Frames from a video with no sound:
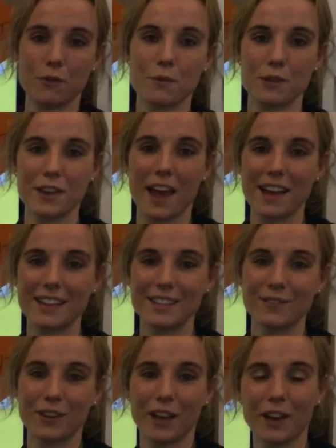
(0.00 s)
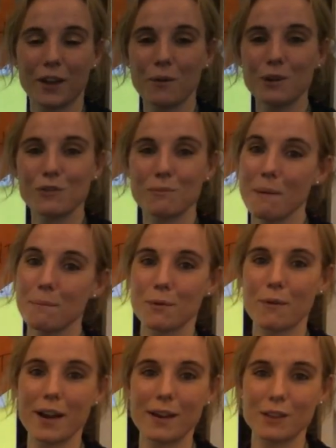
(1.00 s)
through the text, haven't I? And I always remember
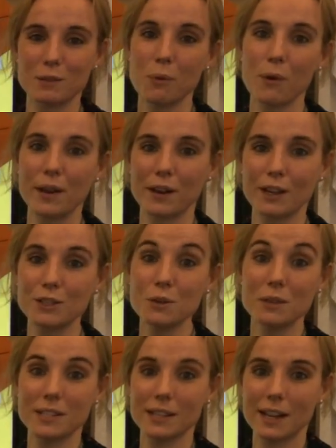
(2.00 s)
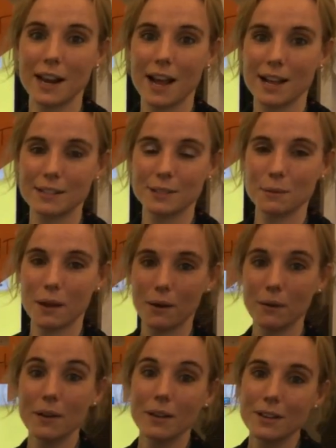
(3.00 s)
right at this point, and I do this in class as
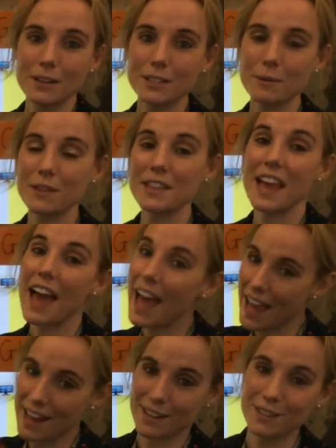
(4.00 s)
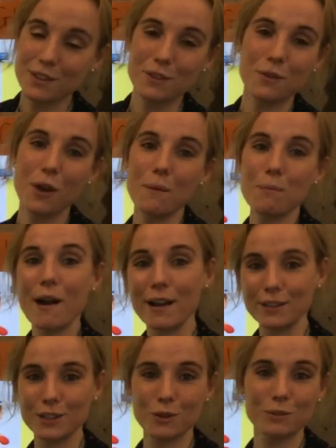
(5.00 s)
well. So at the end, you could
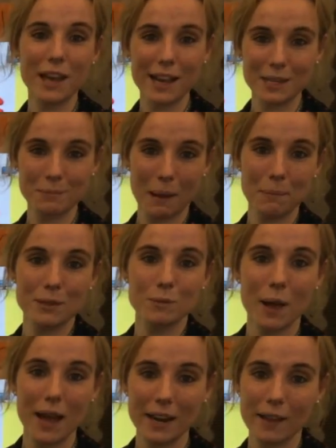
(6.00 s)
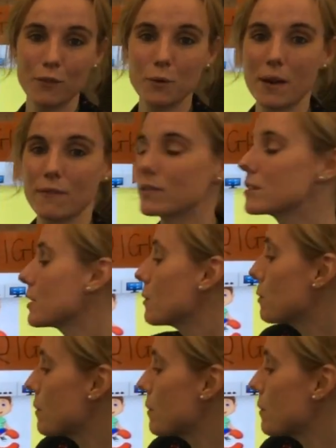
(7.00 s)
practice your text map as well if you haven't done it